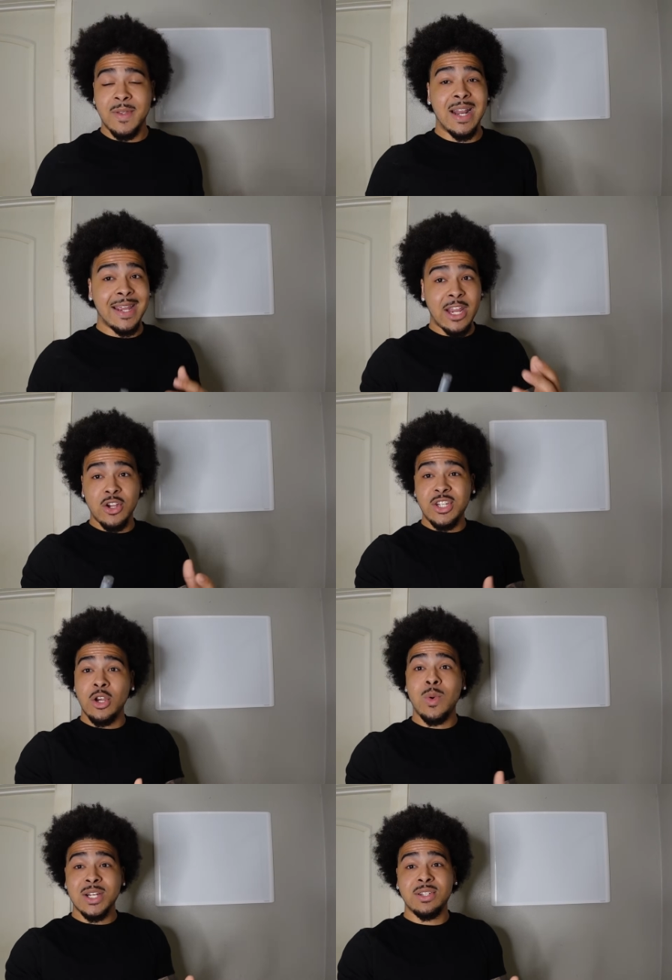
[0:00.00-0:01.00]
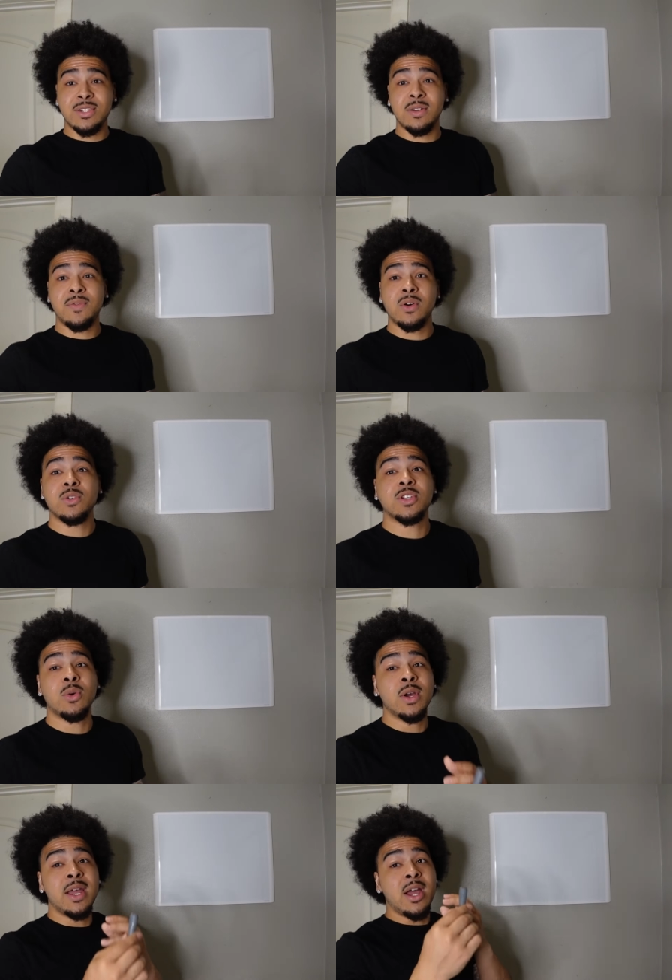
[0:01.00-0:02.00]
and I guarantee you're watching this on the phone.
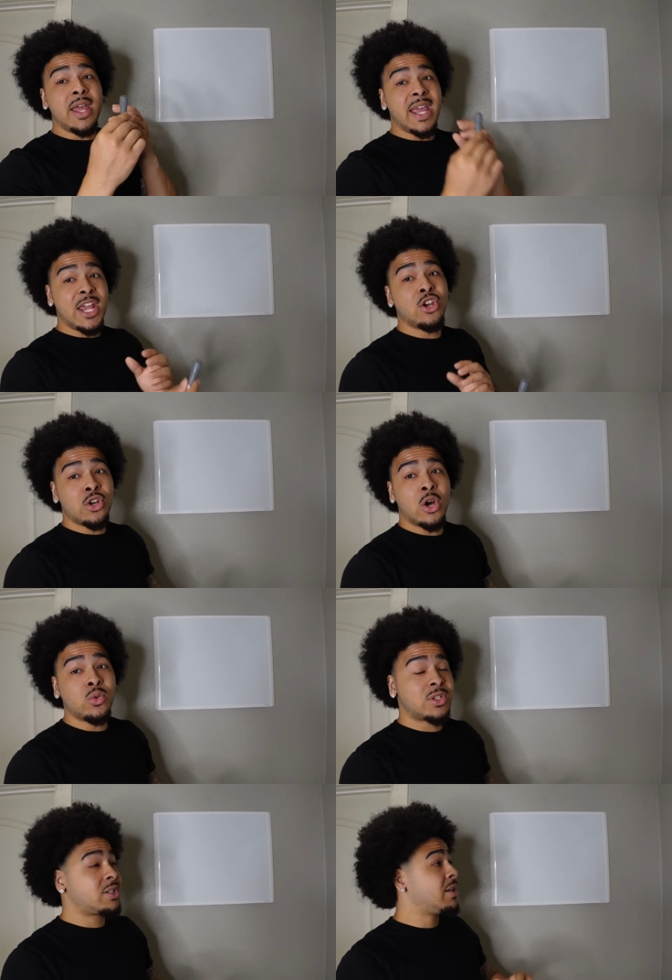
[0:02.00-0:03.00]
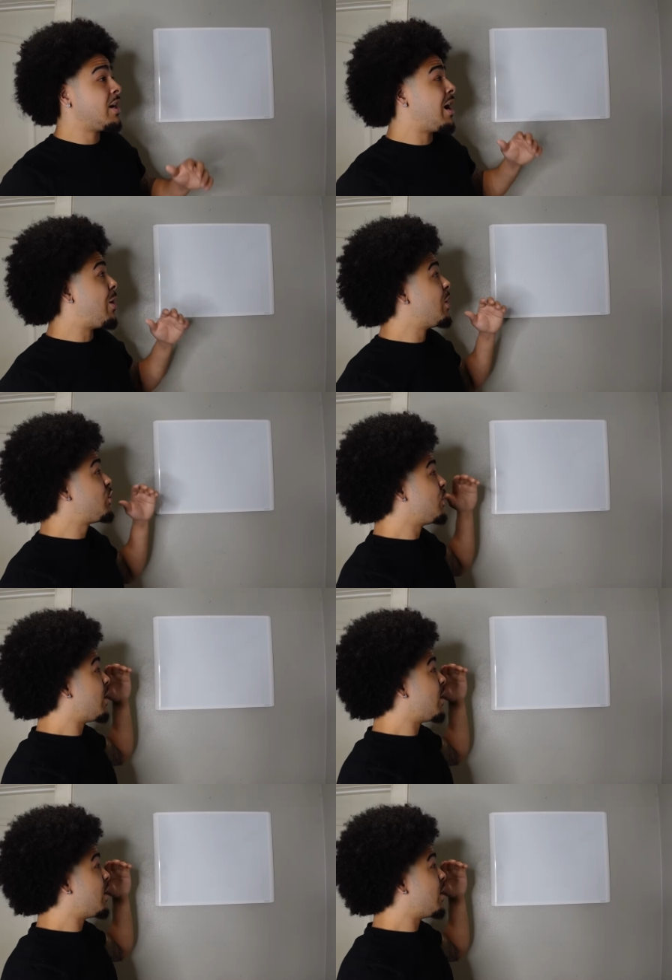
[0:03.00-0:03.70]
So in your notes, I want you